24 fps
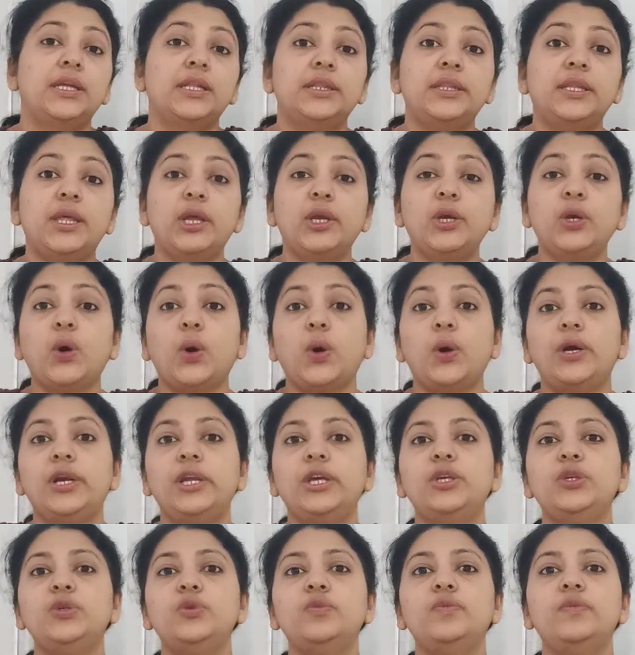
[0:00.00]
Then only
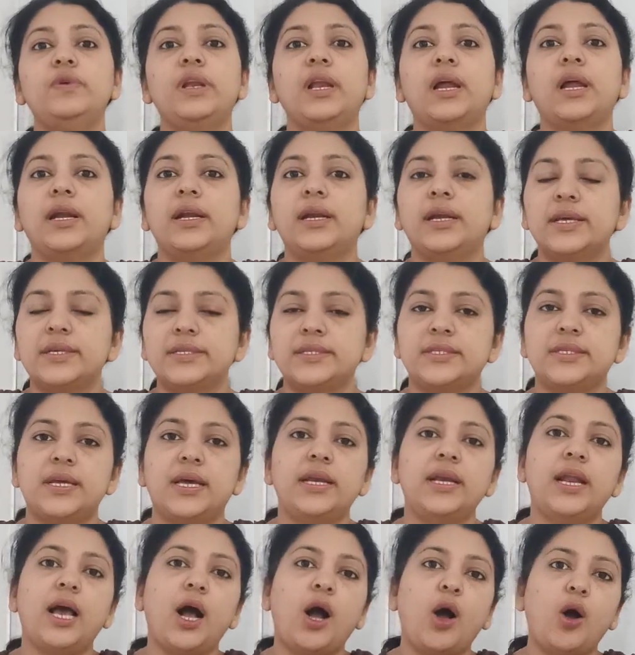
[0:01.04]
you will
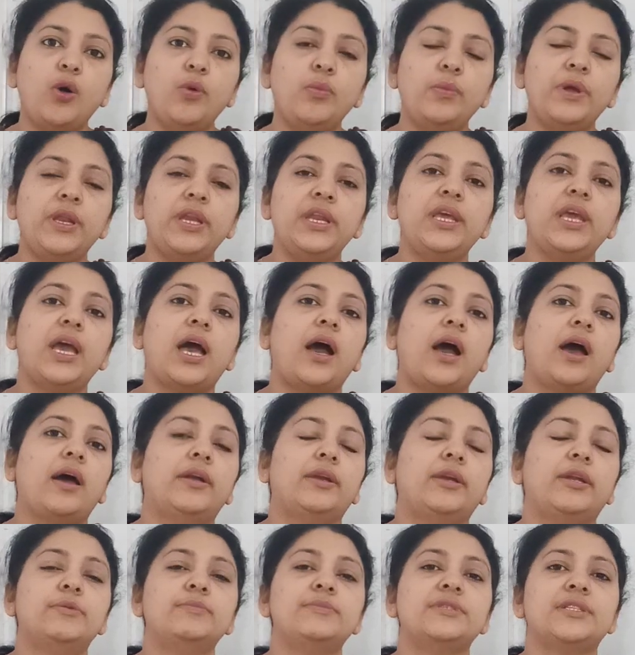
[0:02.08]
understand how many
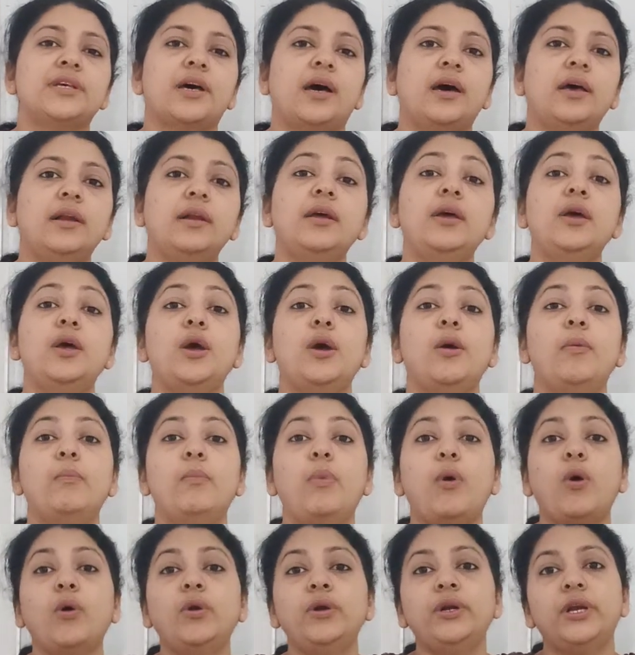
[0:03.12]
atoms are
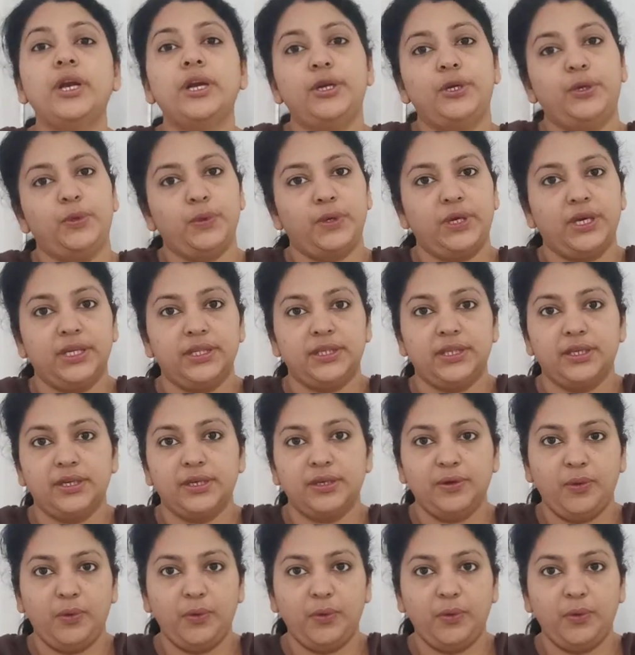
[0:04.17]
bonded together.